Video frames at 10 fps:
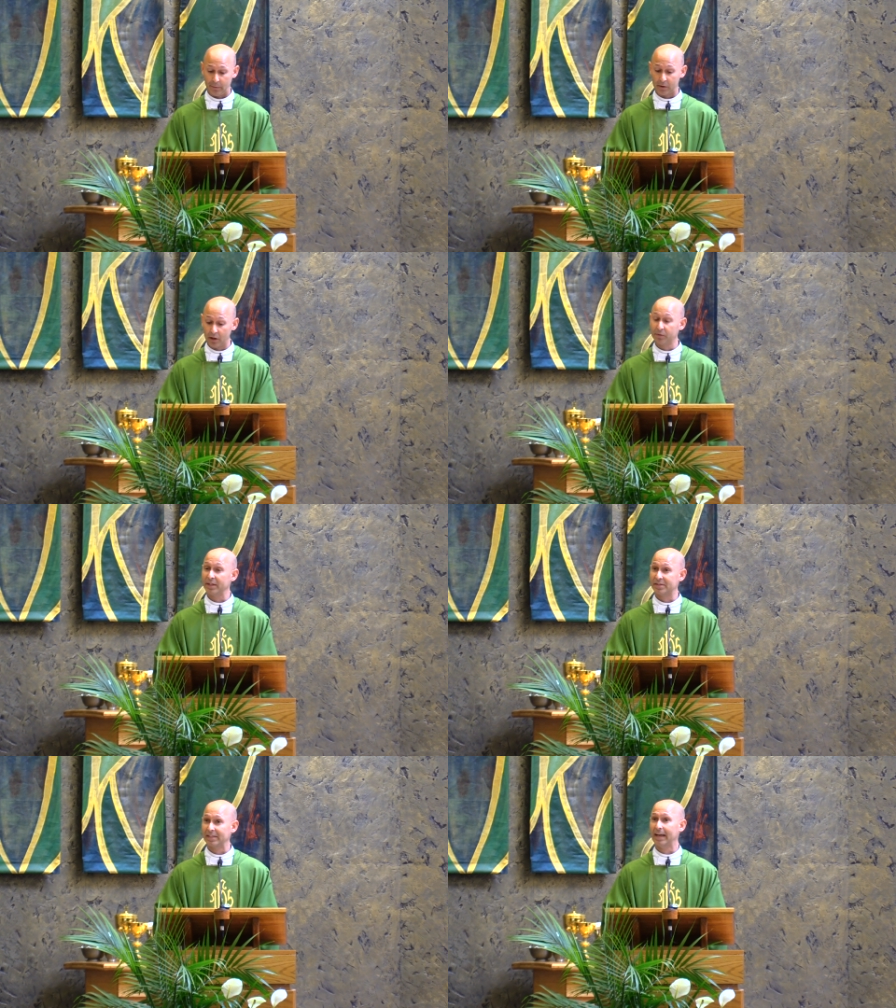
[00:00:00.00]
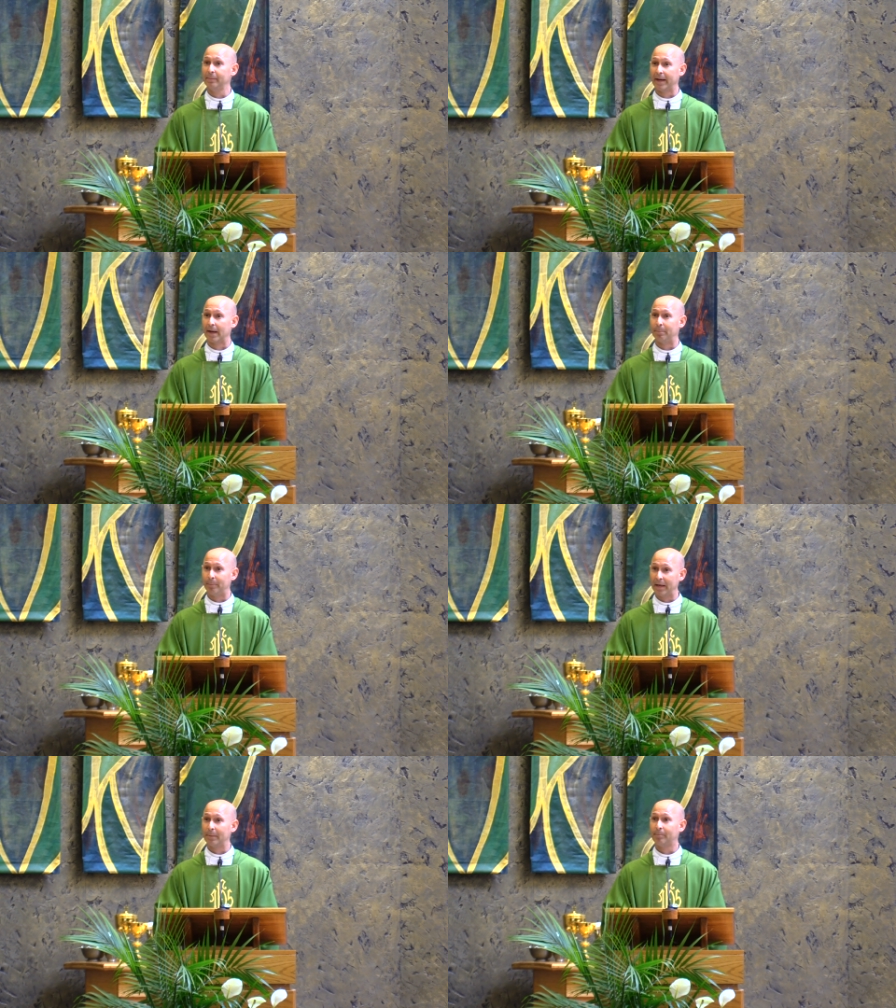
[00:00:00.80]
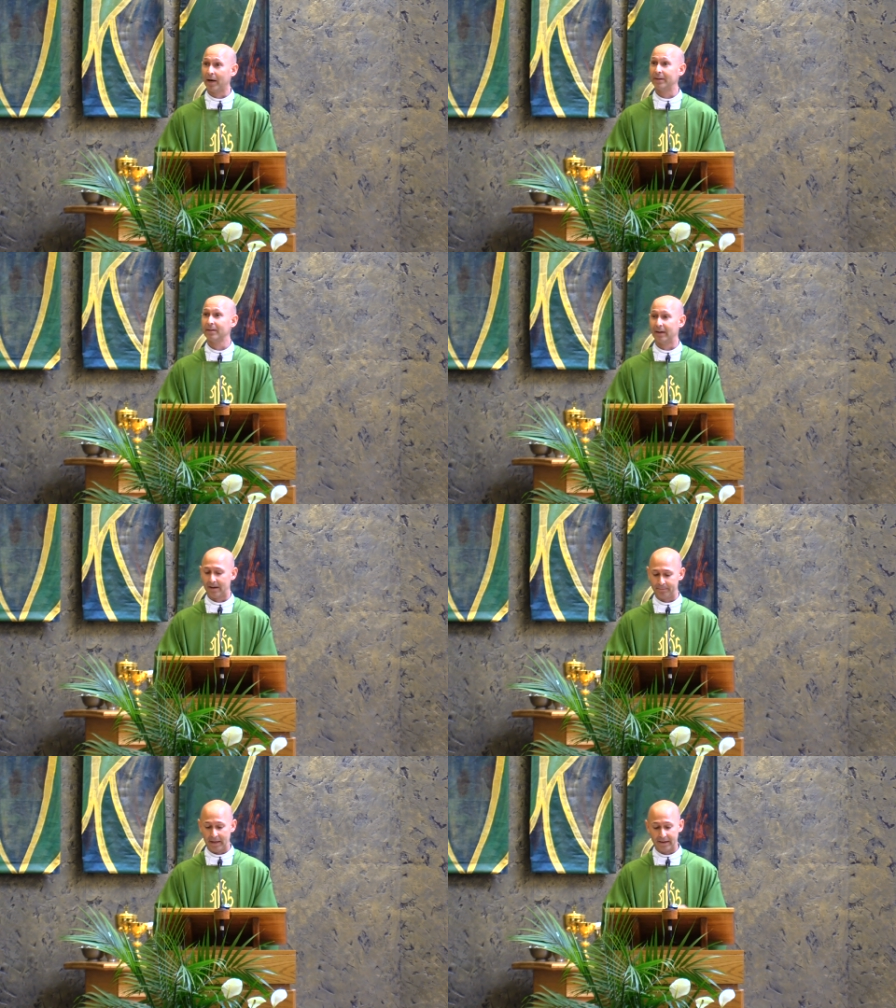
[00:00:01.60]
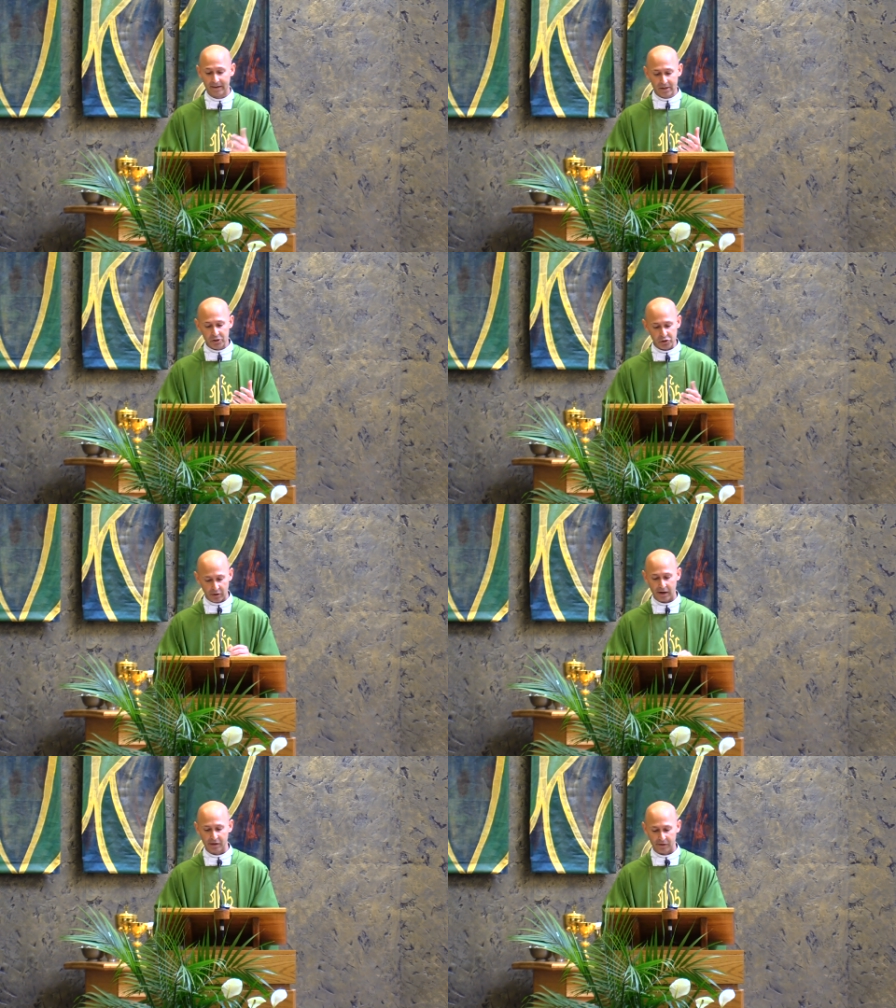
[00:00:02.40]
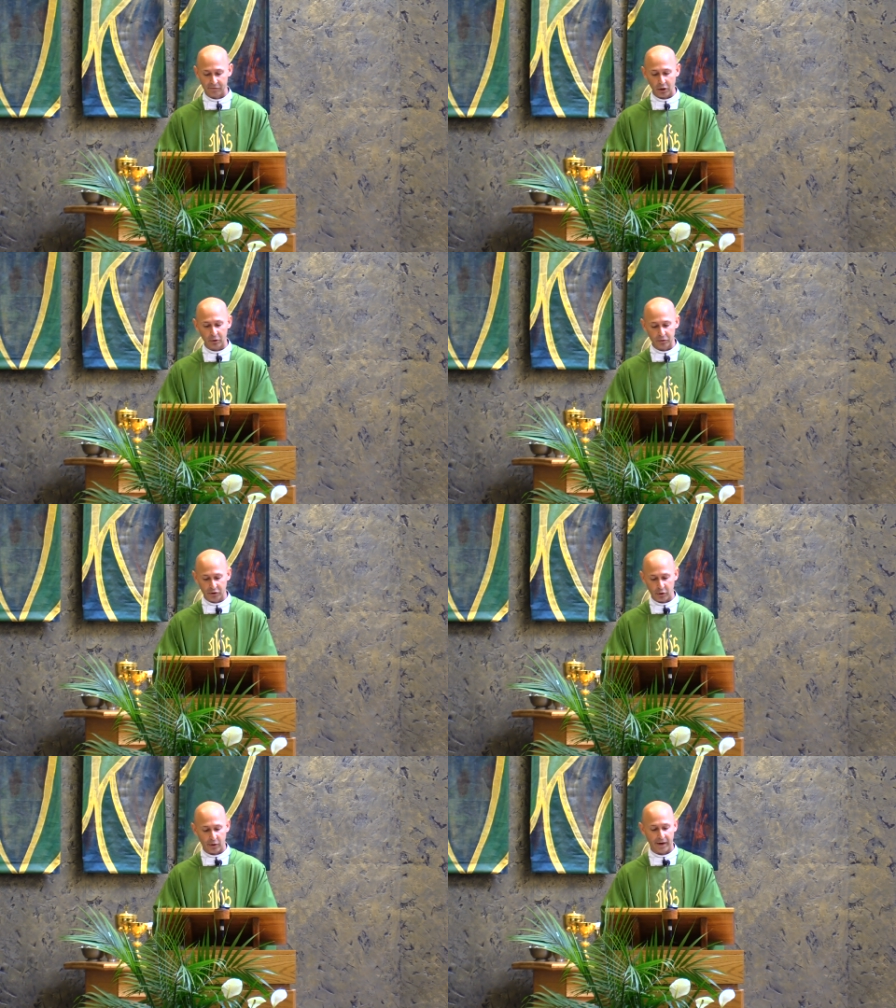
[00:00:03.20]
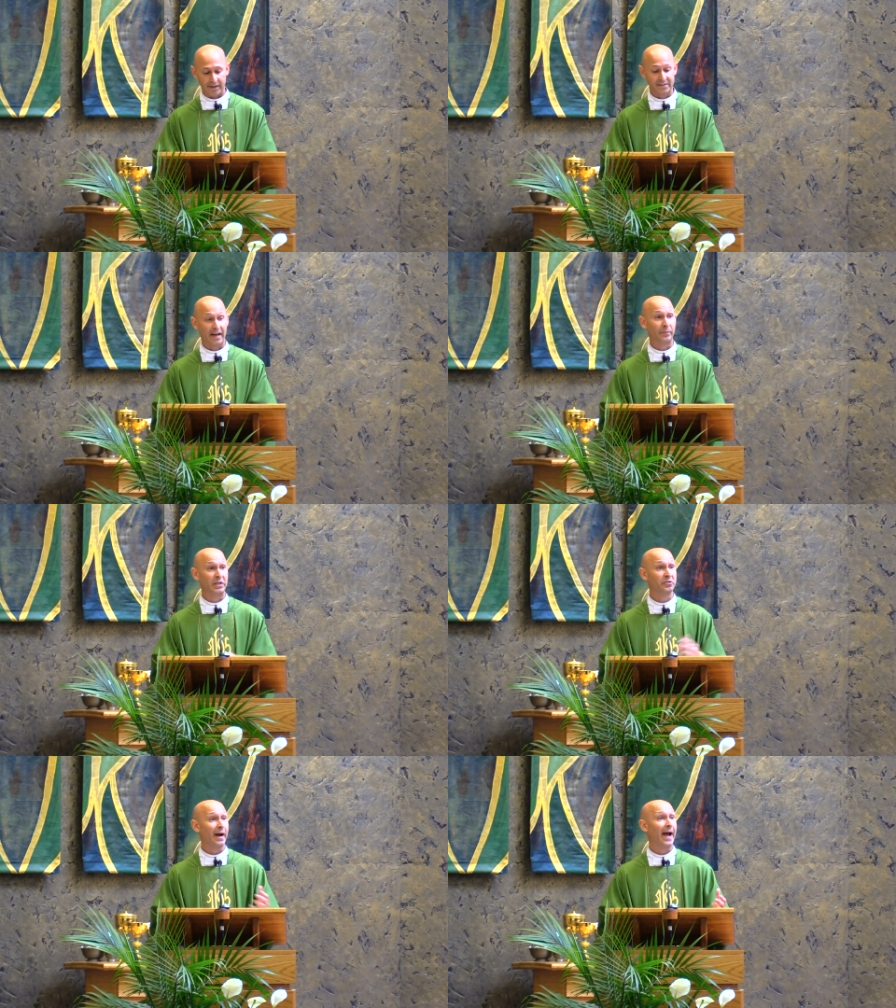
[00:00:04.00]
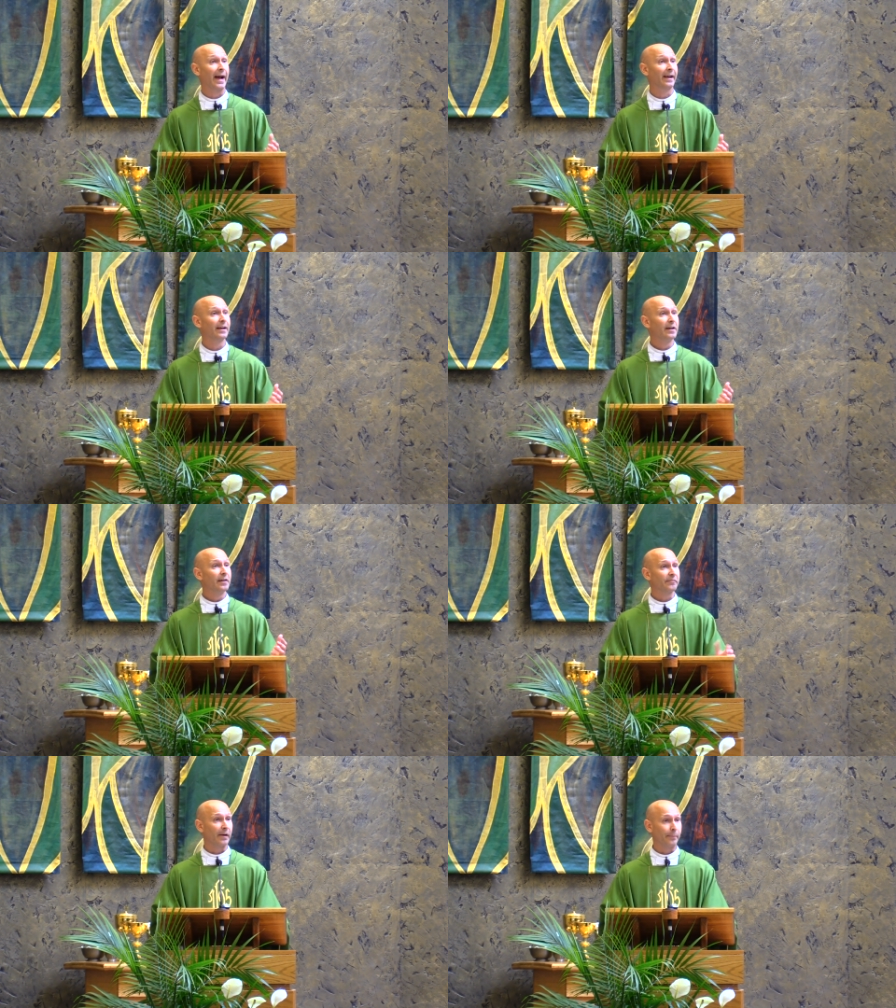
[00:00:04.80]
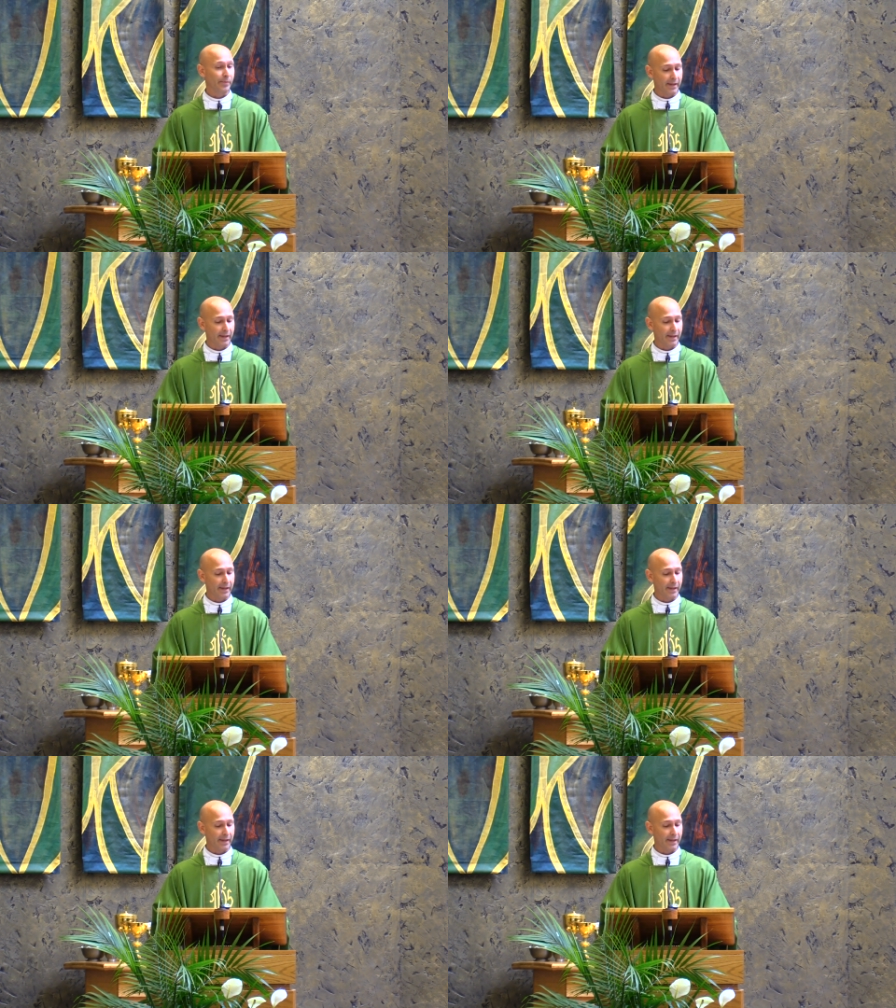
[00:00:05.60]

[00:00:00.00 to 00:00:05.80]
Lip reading: It will only seem like a big trunk of gold coins that we drag from